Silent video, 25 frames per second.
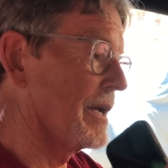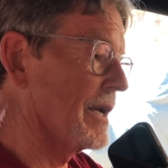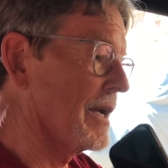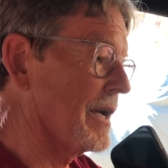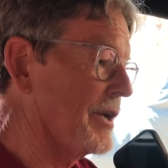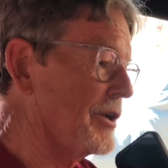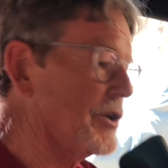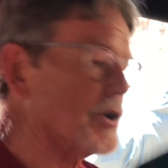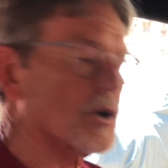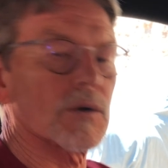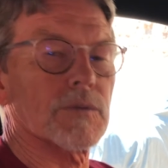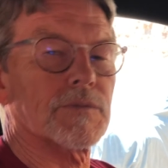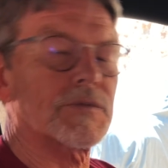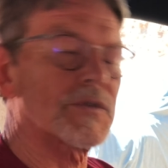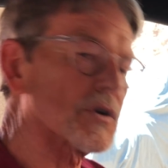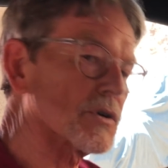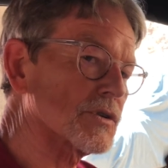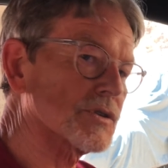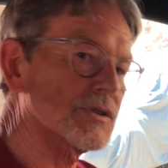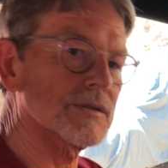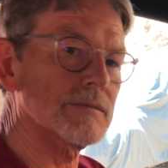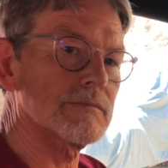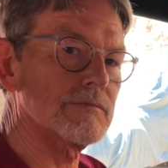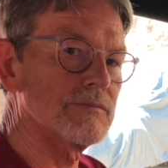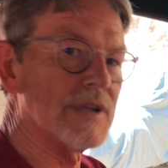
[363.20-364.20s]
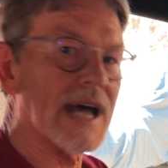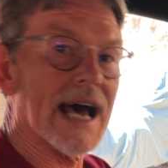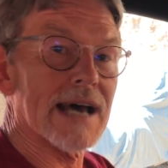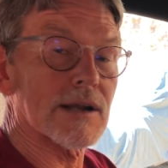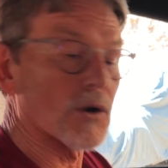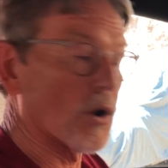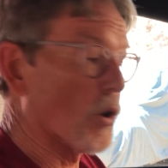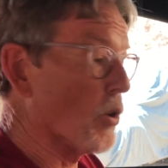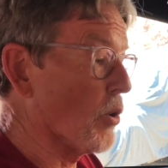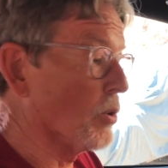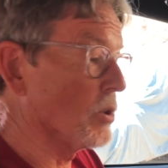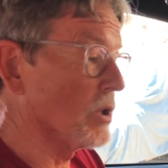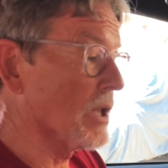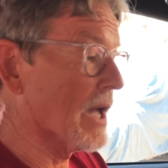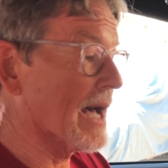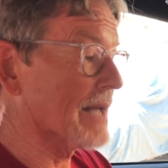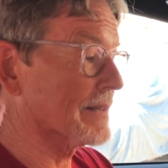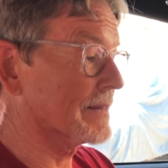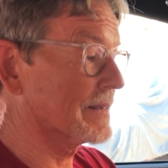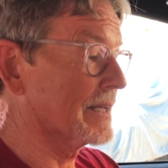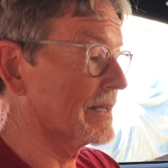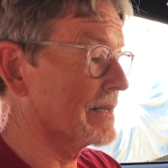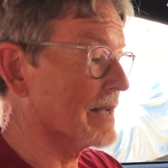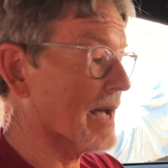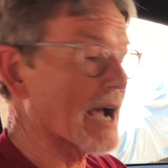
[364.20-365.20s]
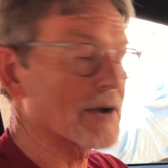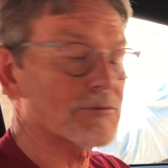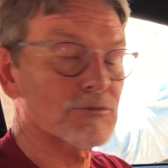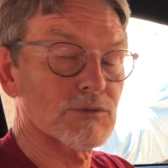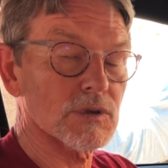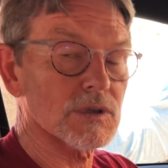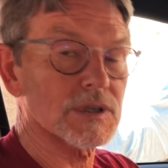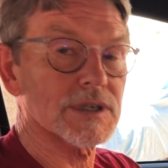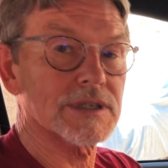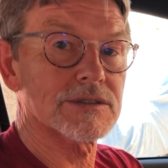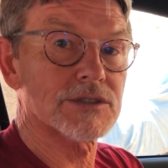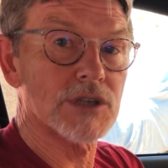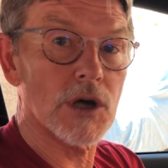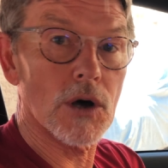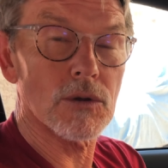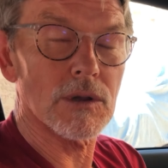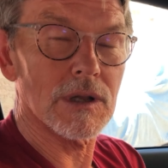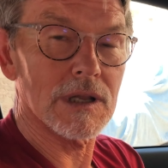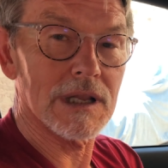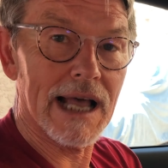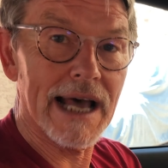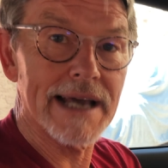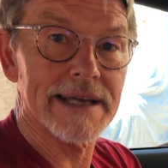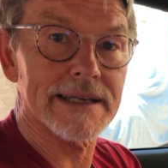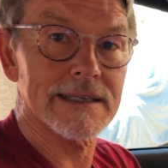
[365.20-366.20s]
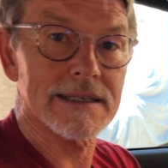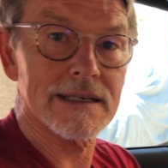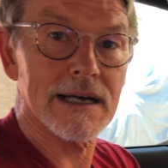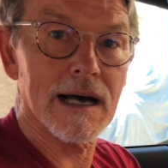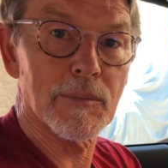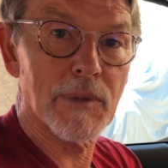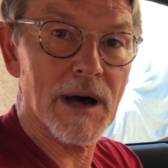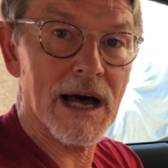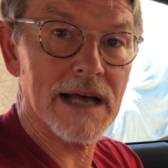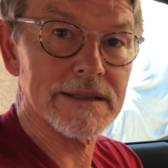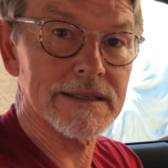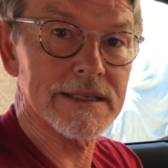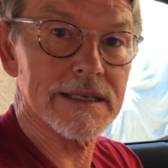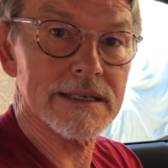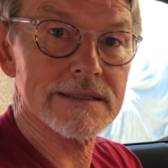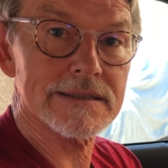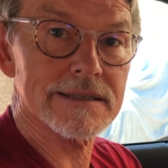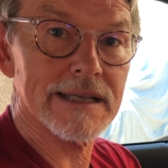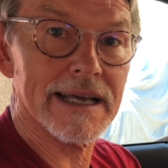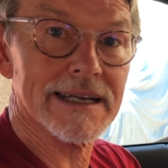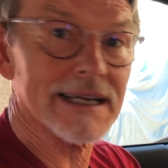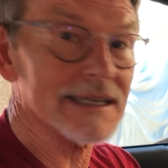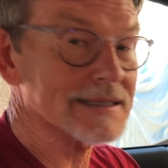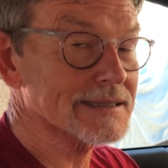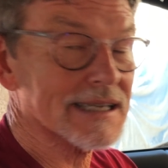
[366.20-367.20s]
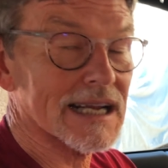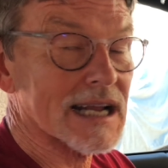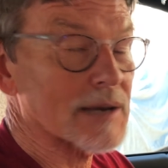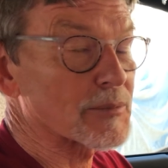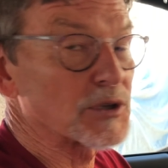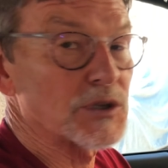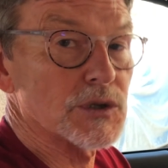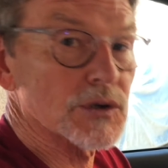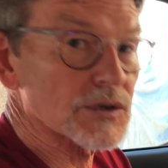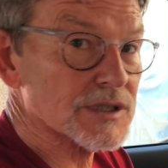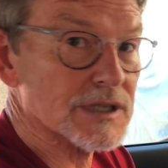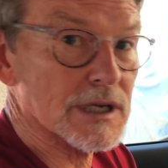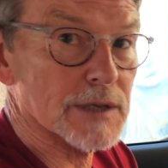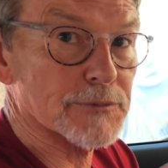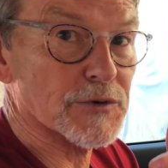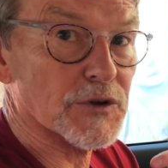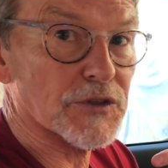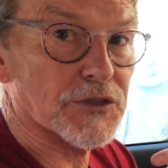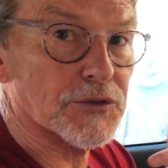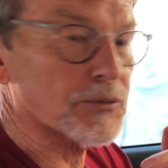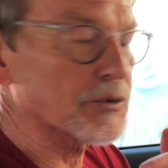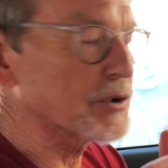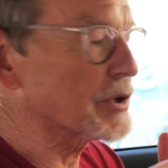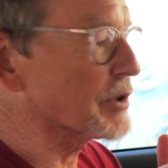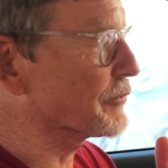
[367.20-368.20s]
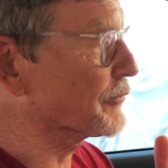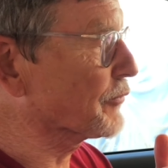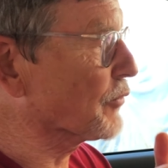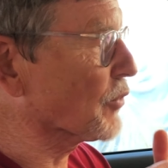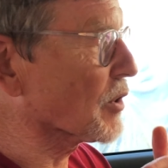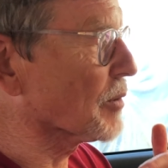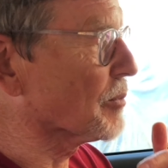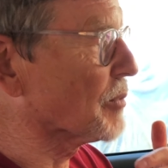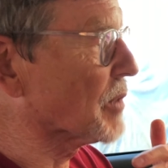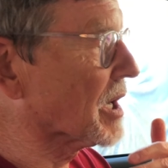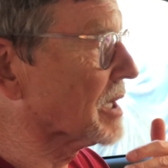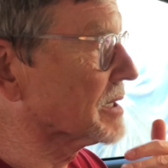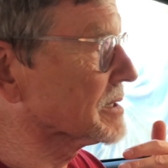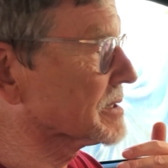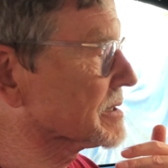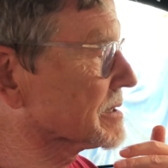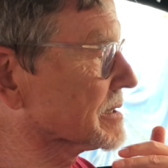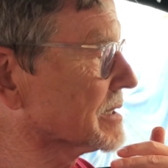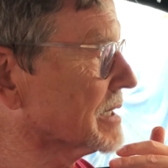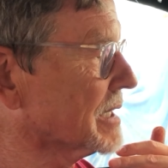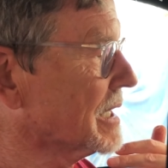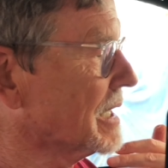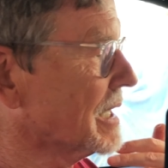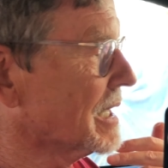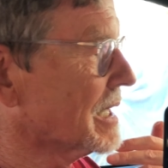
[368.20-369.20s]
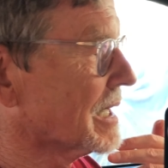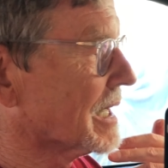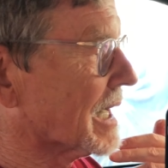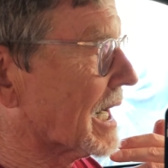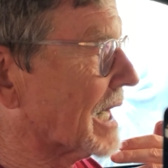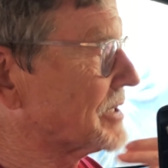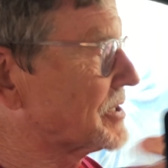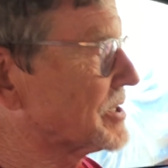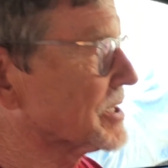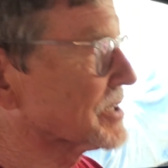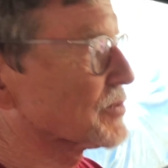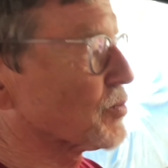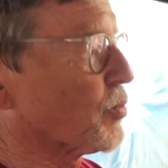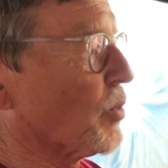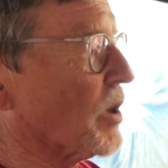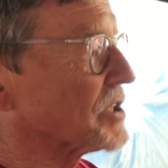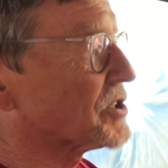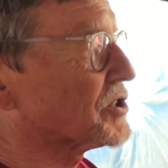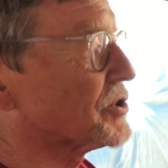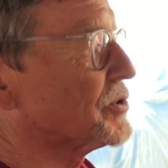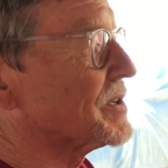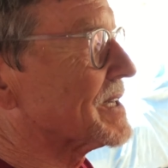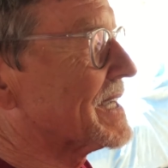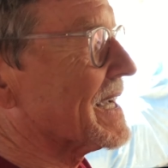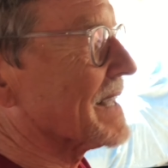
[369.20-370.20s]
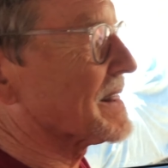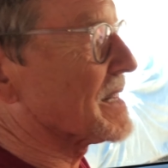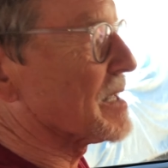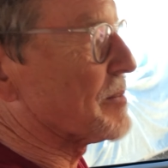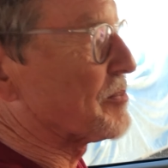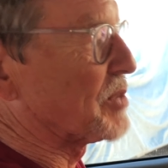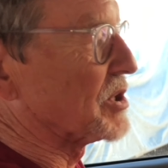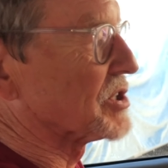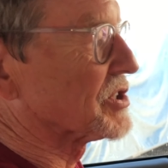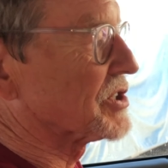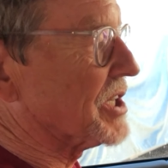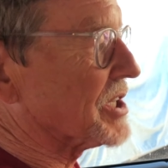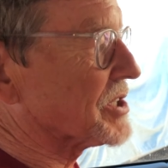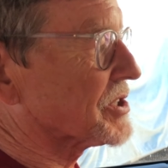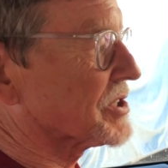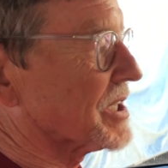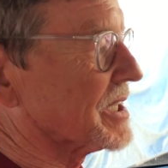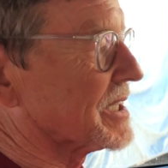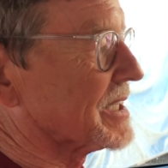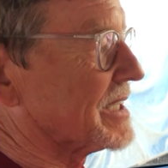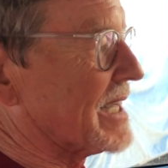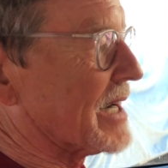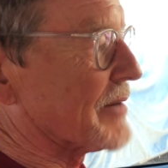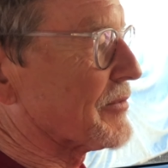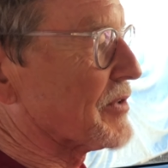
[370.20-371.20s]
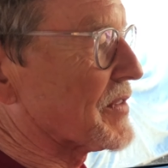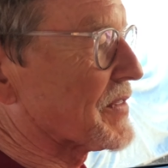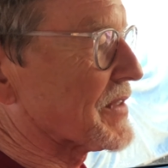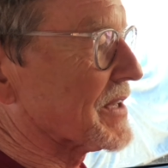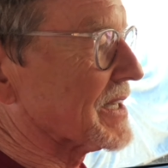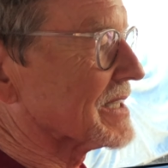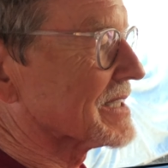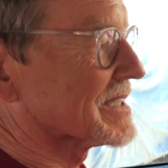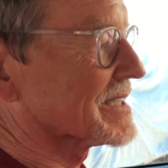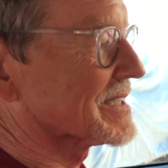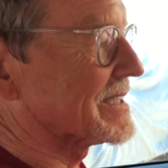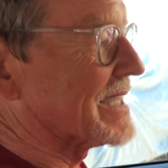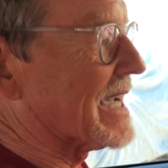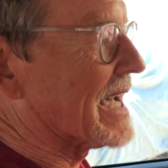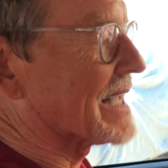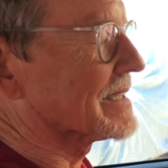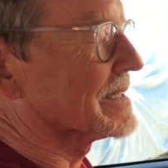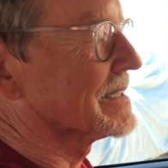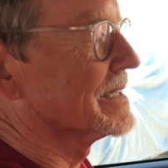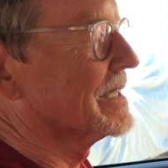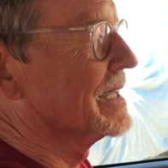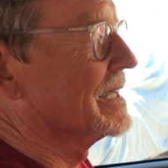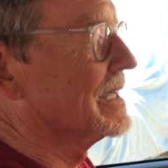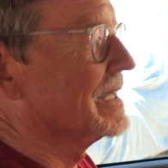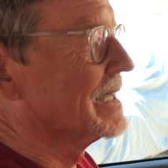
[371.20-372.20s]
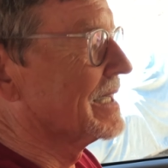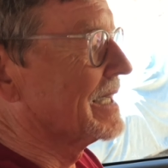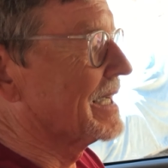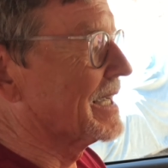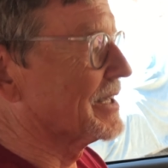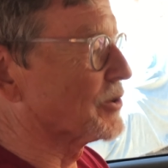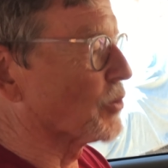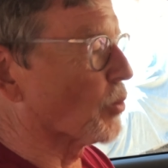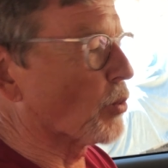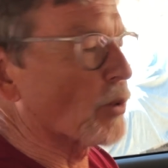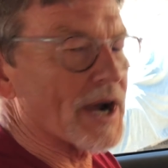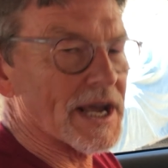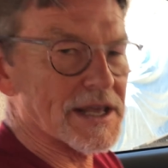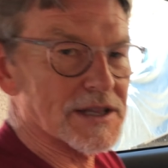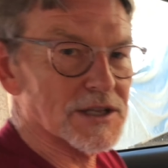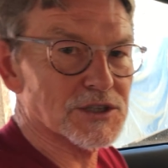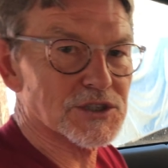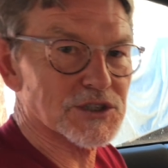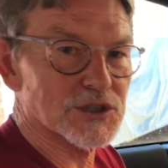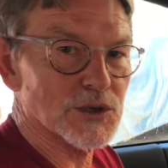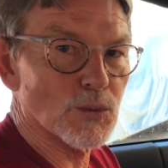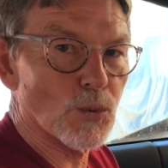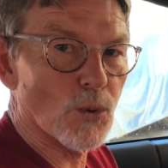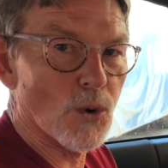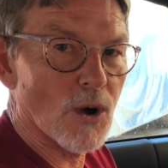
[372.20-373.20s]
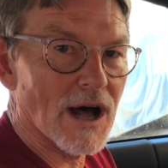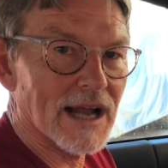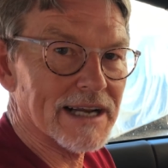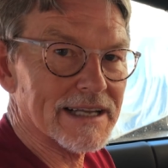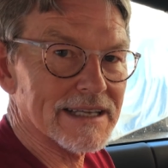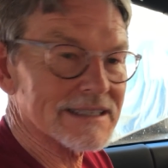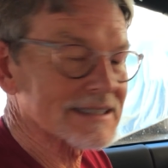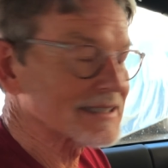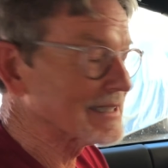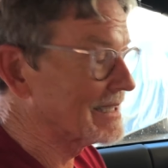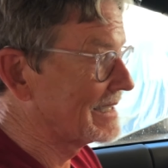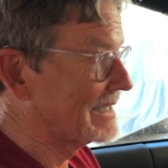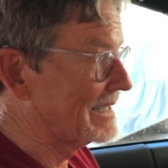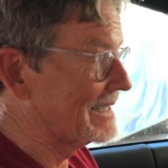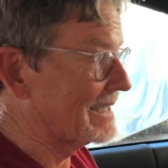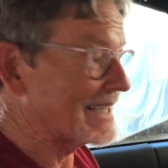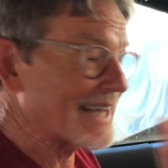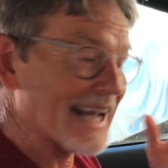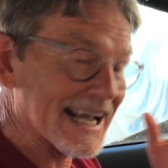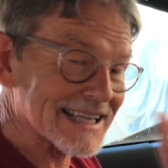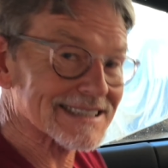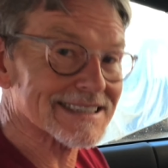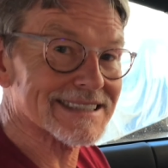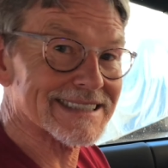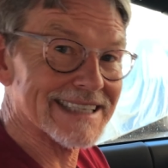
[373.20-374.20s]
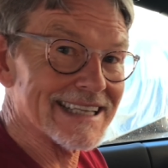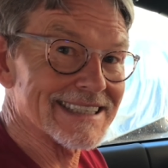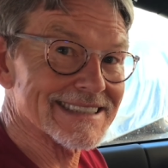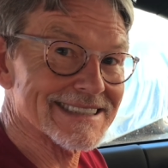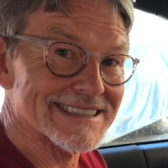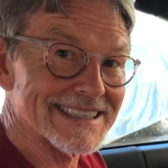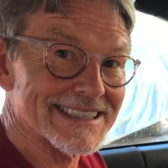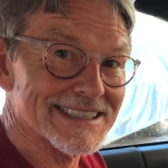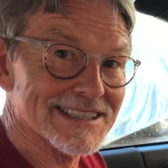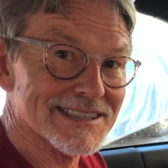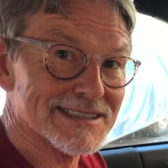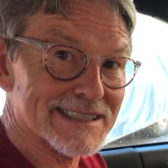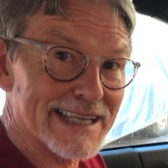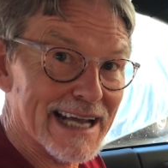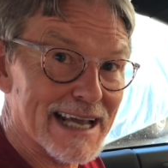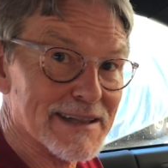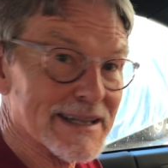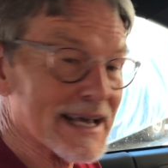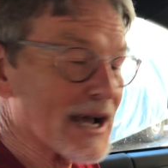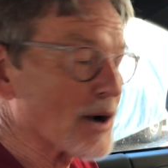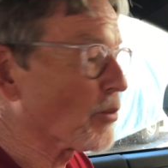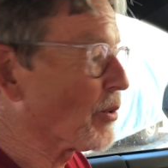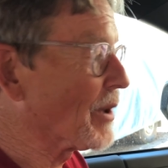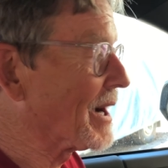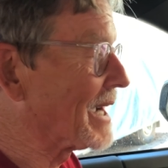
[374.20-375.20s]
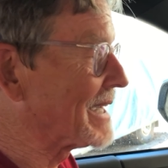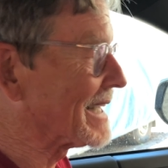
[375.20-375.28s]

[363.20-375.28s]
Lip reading: You know, there's not a whole lot that I really don't like about this. Like I said, I've been using it for 3 or 4 months. Once you get the position and everything set and the way that you want it, it has a tendency to stay that way.